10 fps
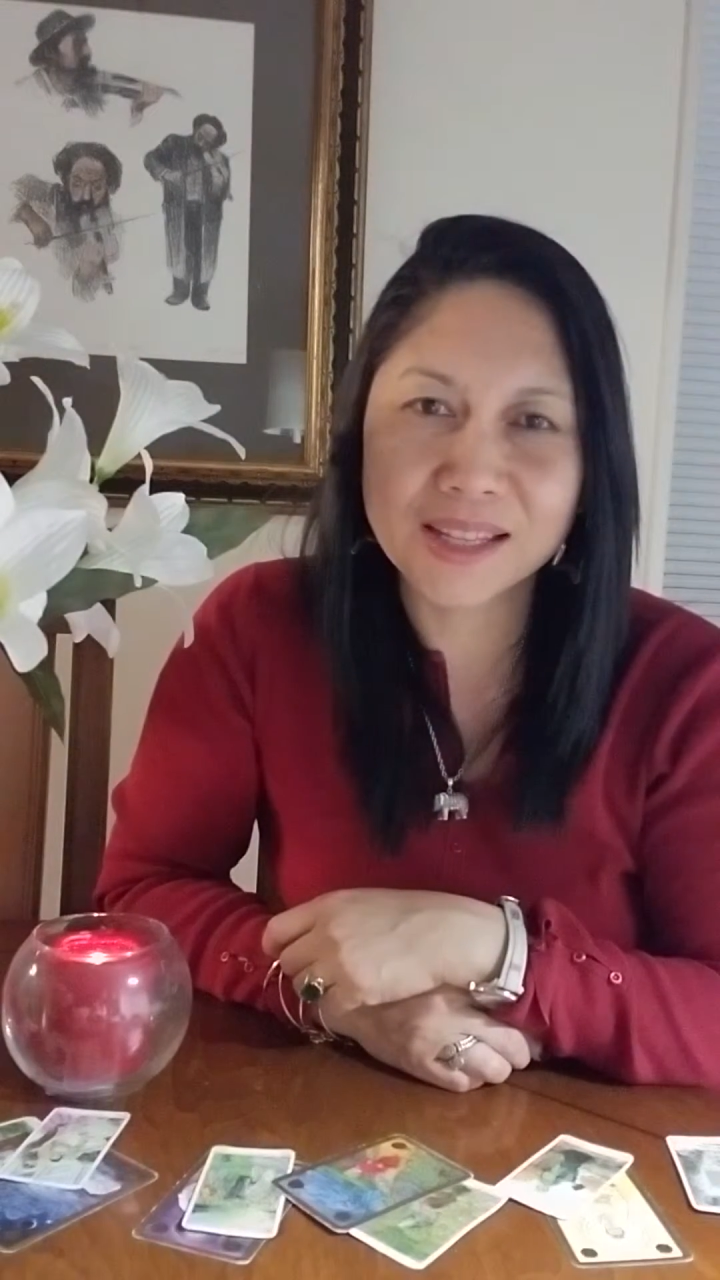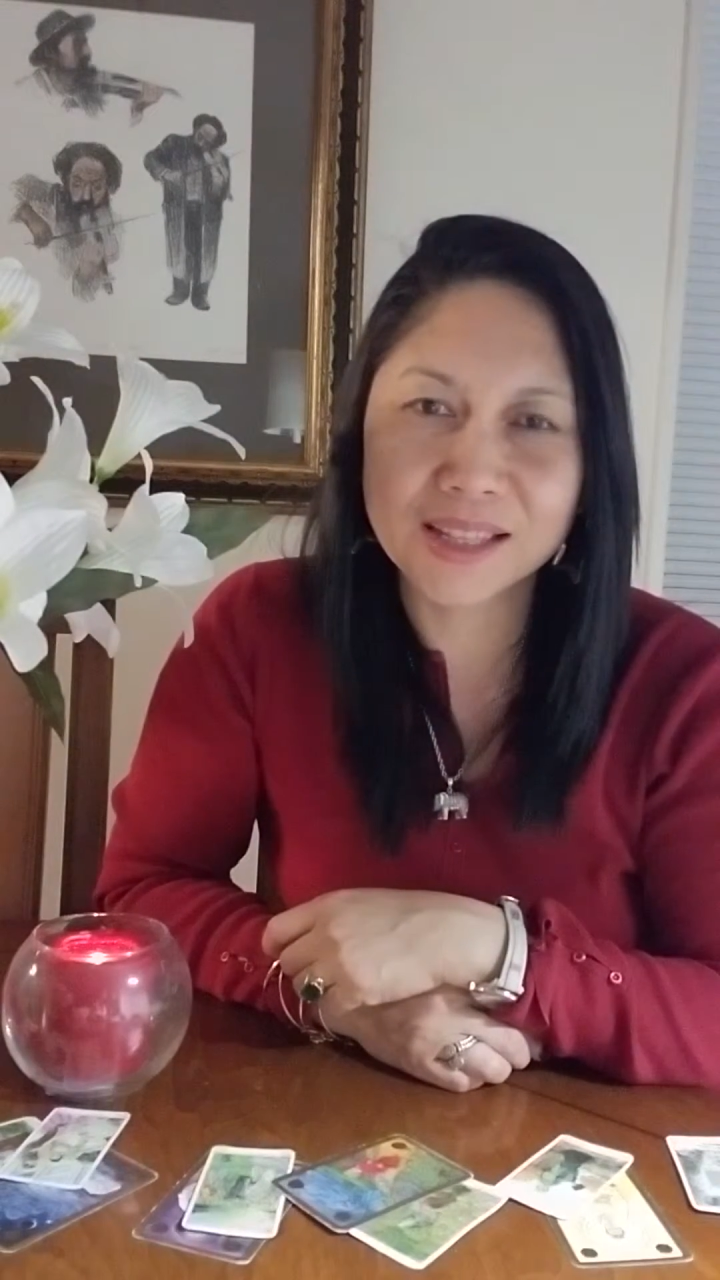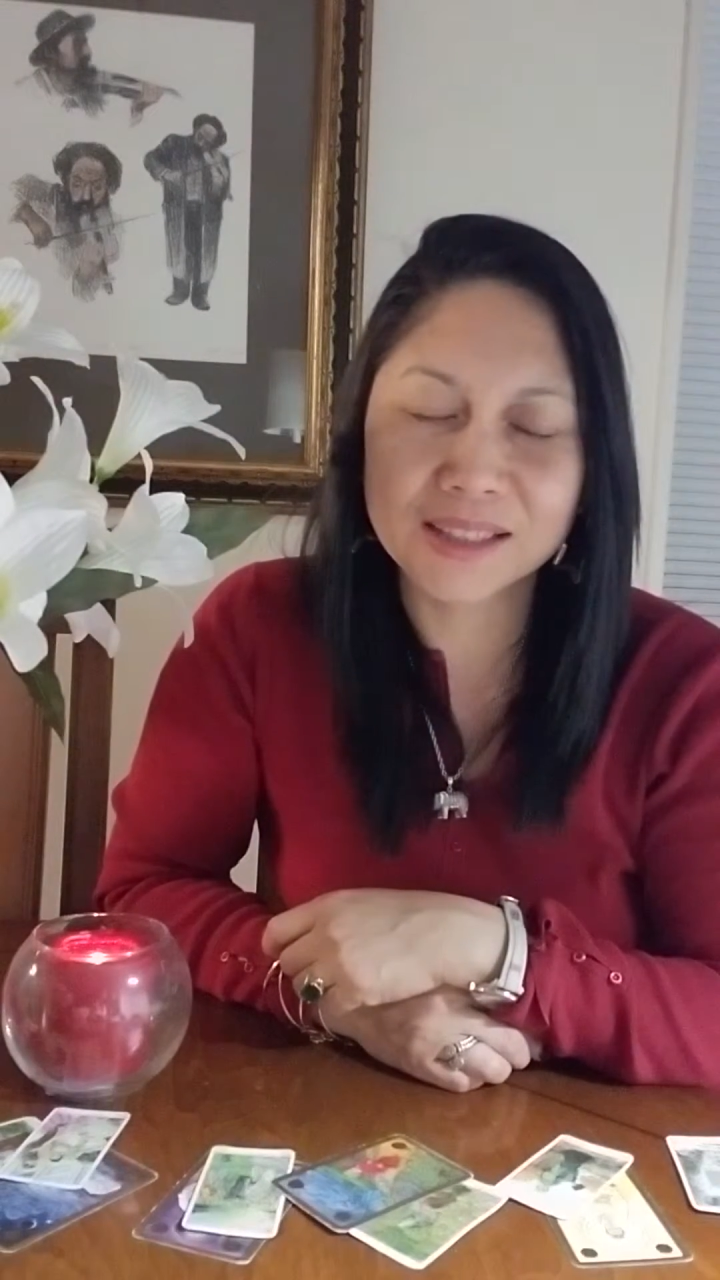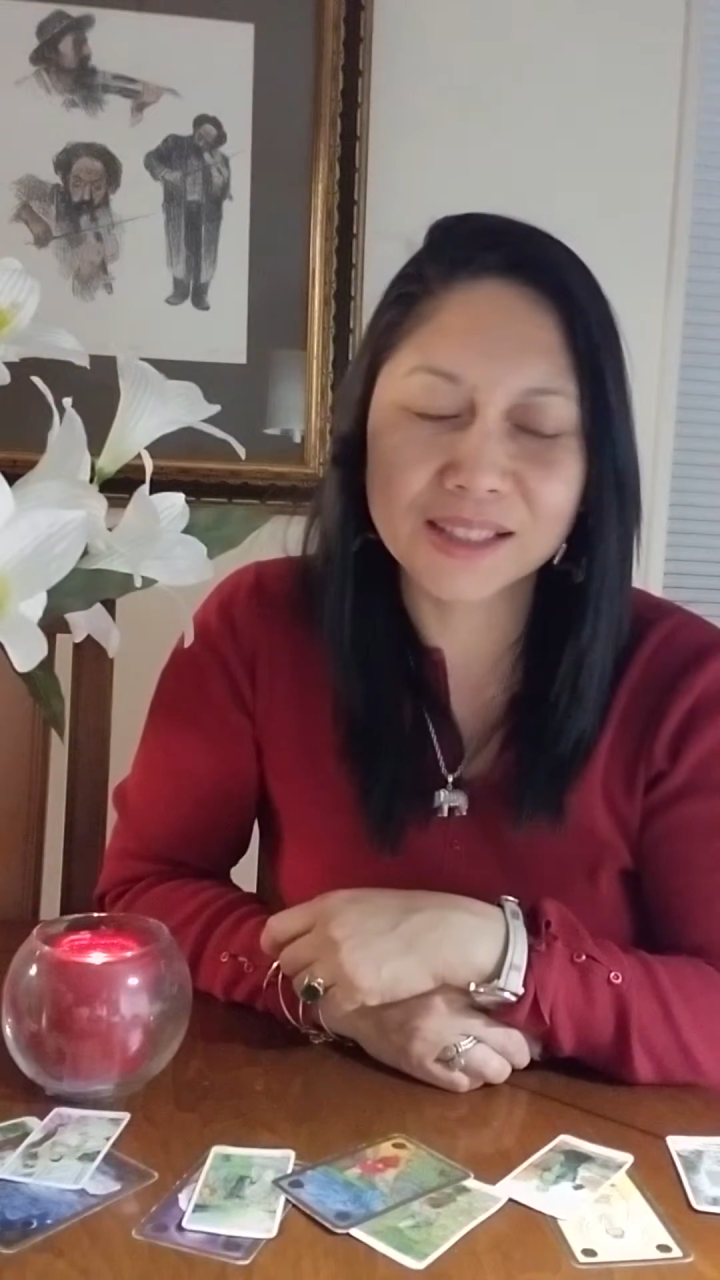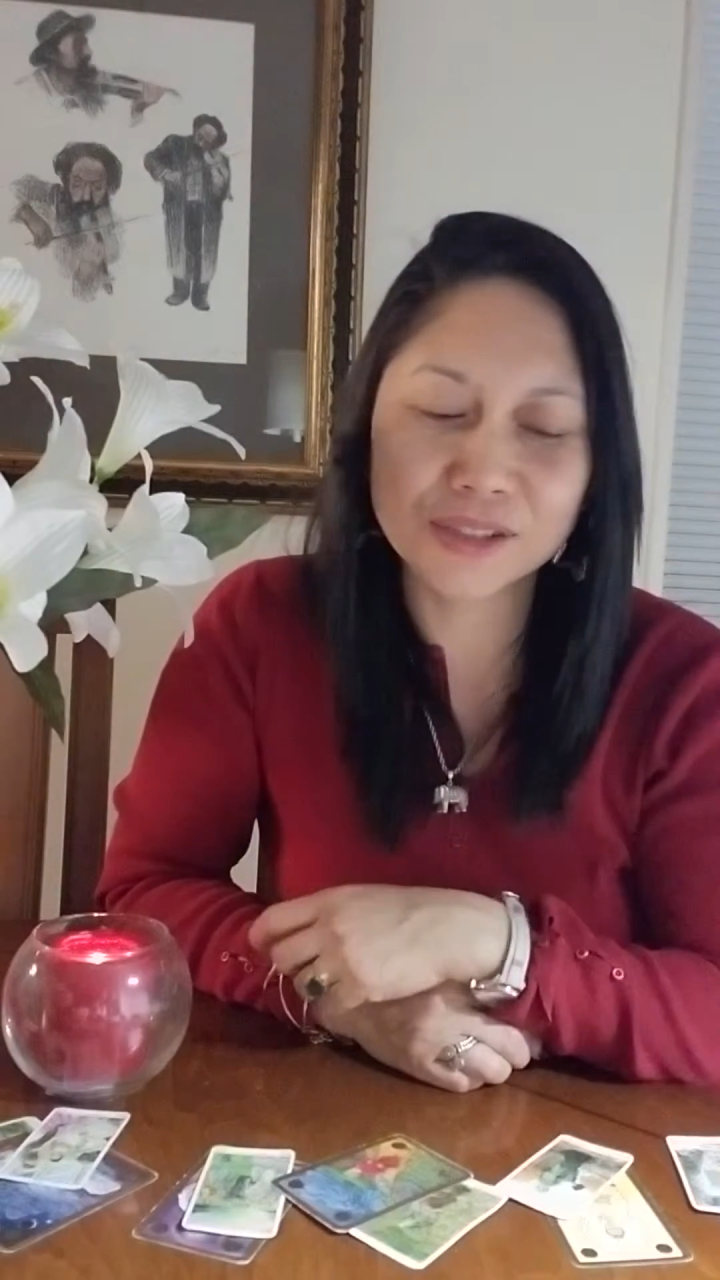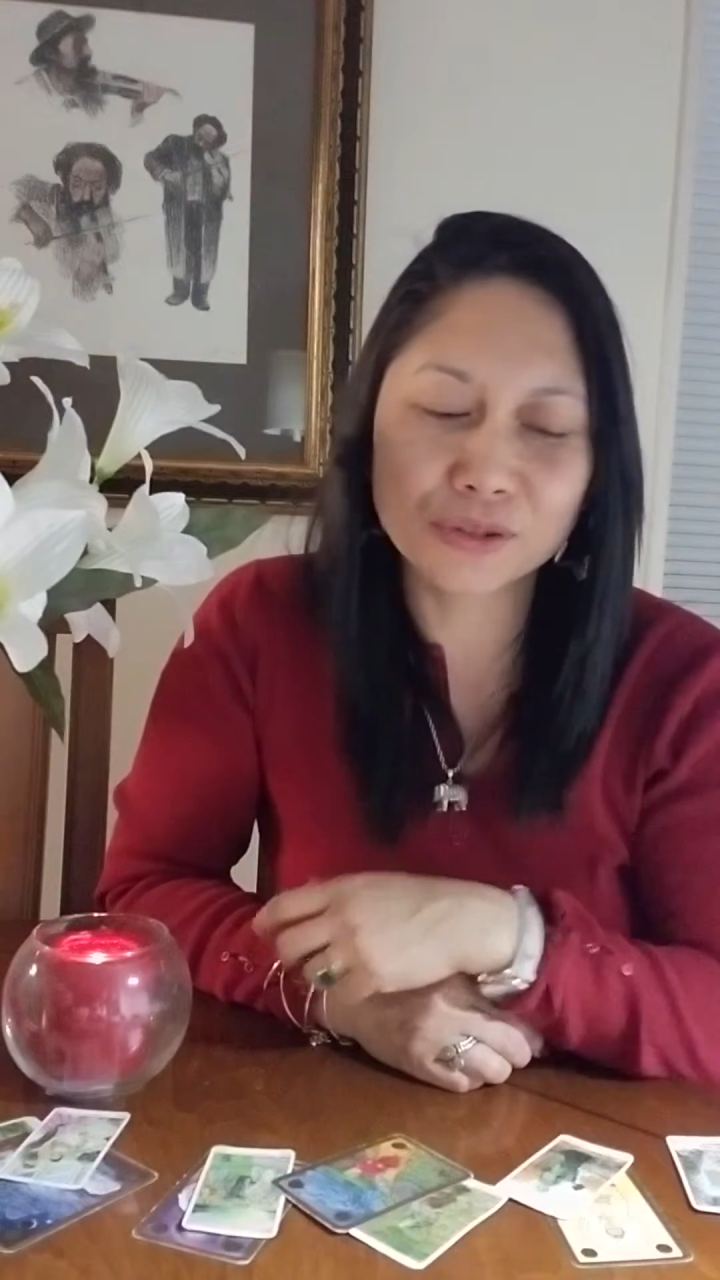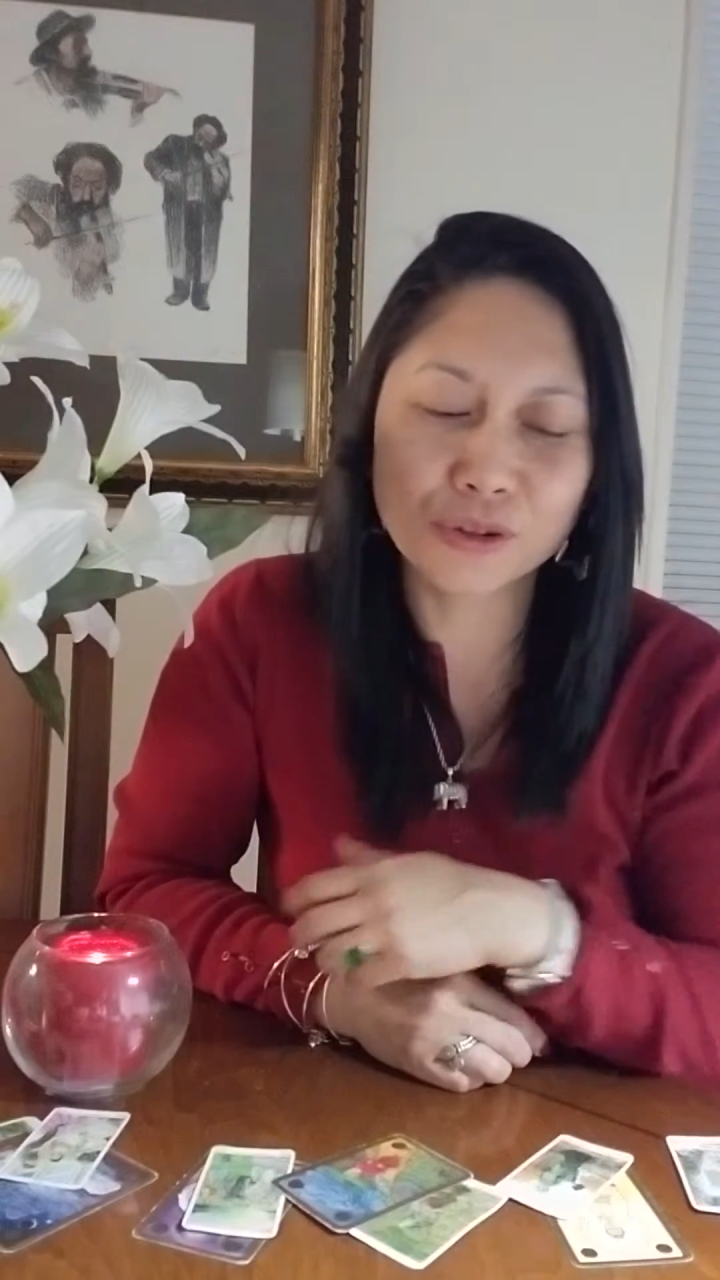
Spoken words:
that these